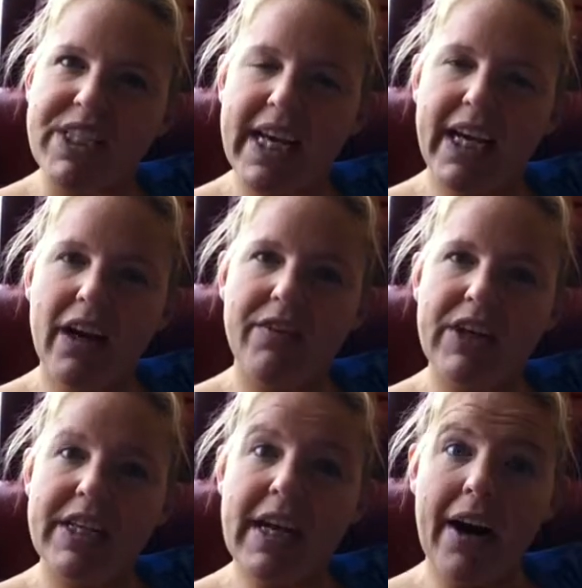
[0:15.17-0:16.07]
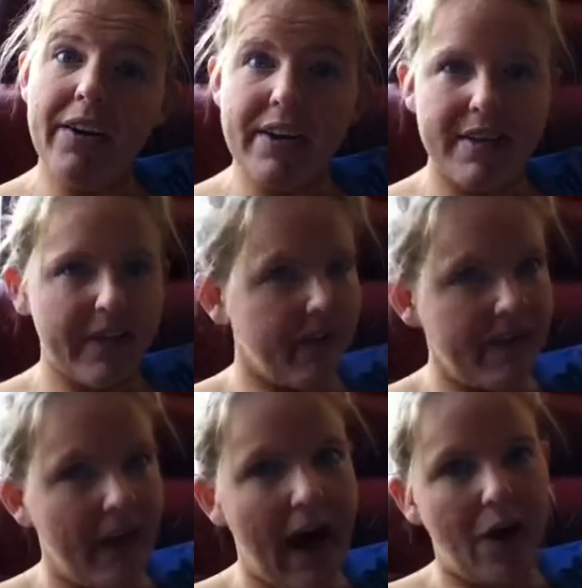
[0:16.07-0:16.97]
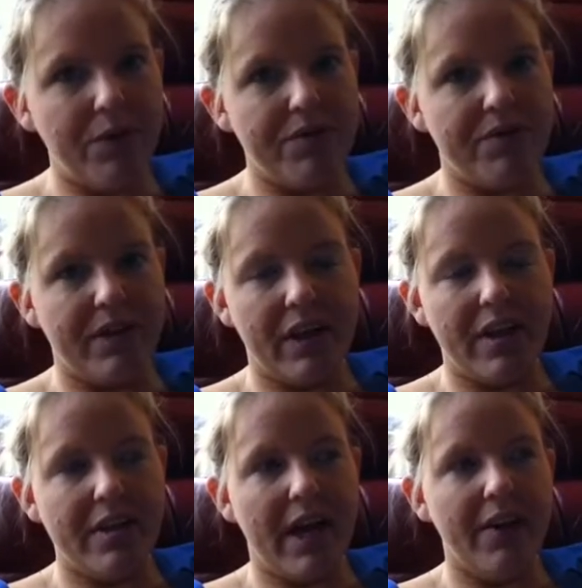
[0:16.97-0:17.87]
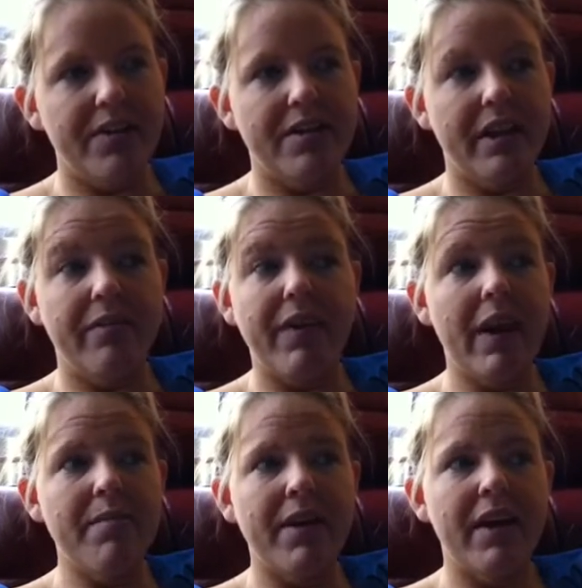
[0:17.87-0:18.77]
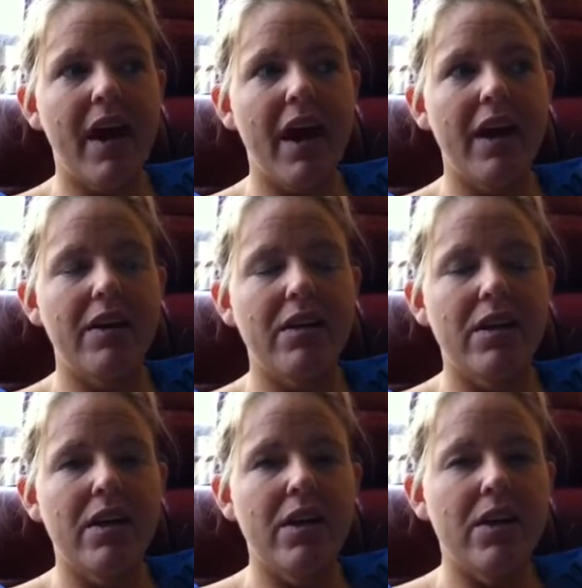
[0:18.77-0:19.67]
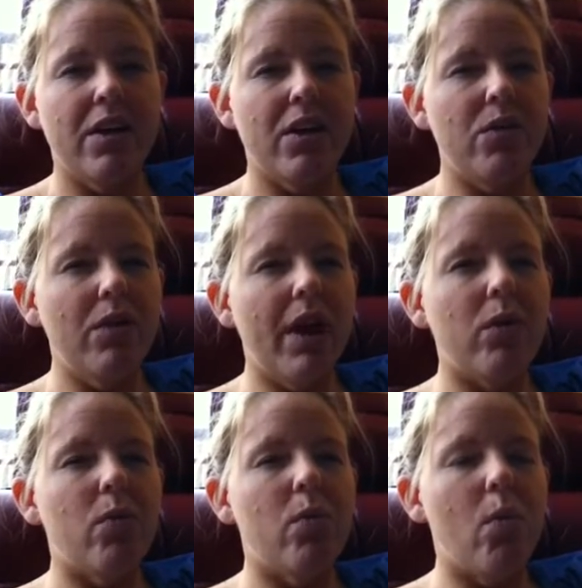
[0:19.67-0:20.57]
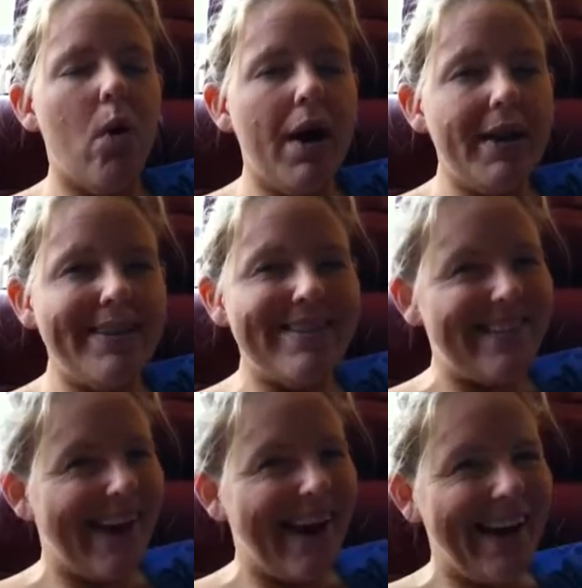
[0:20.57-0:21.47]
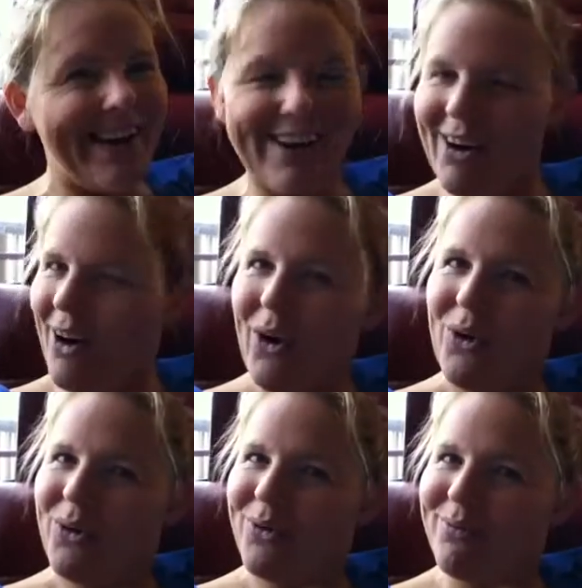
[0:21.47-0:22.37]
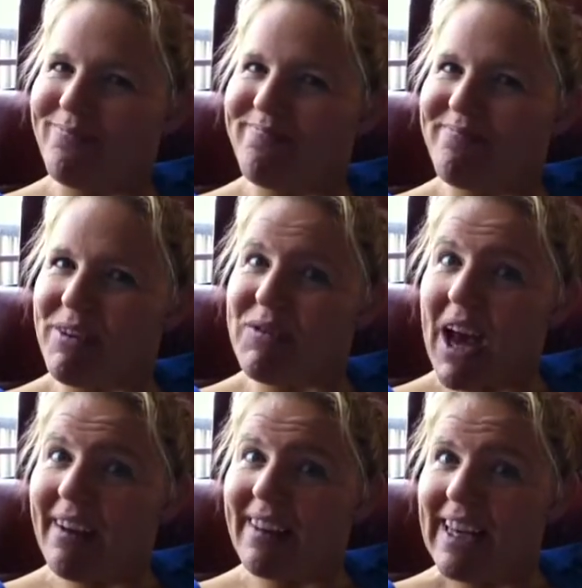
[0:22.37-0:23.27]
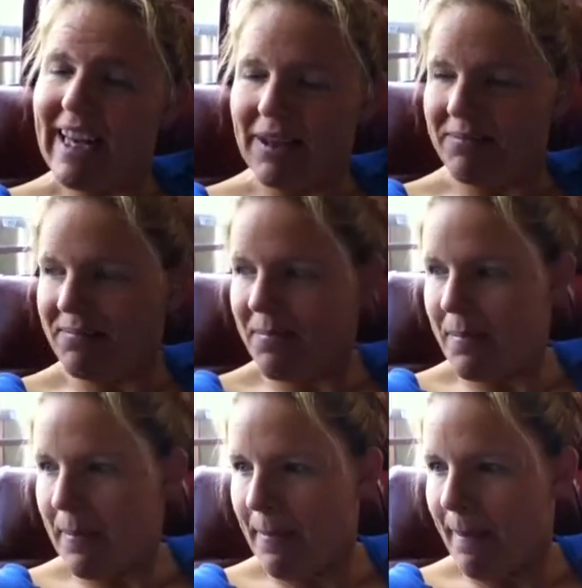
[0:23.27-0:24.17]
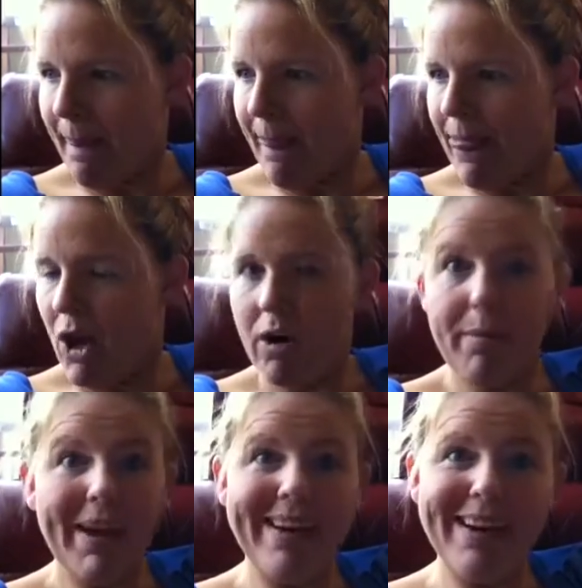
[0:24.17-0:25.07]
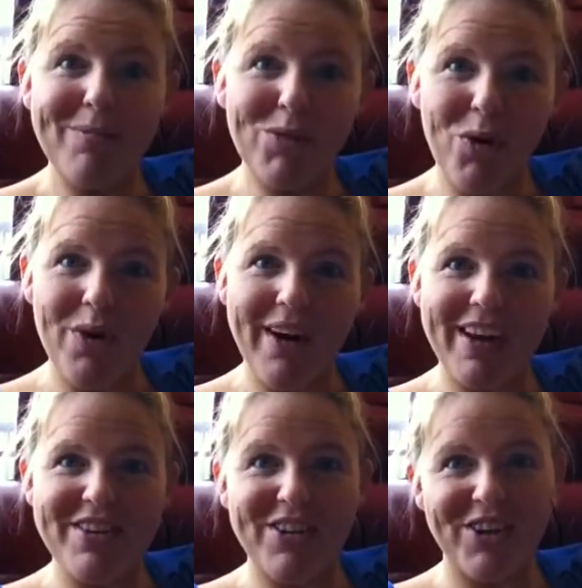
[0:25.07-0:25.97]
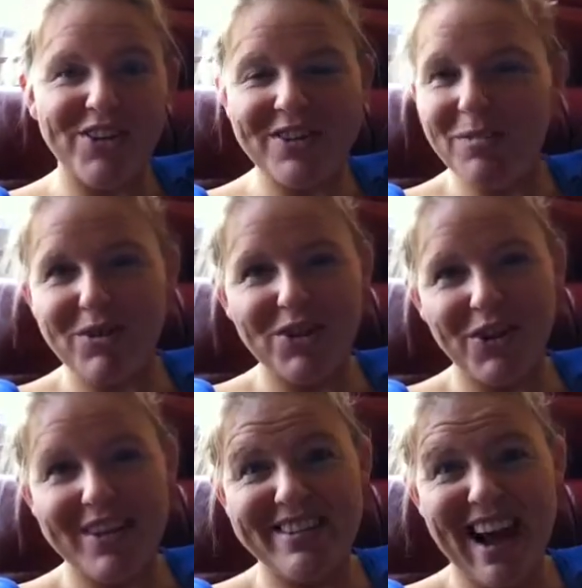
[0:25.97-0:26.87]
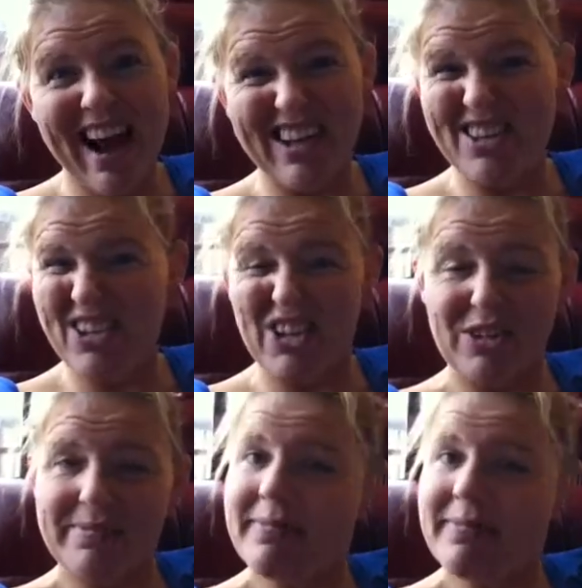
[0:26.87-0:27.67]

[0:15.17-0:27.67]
take care of an entirely sick house and an entire sick family, and you let one day go without cleaning or picking up toys or someone's dirty socks or,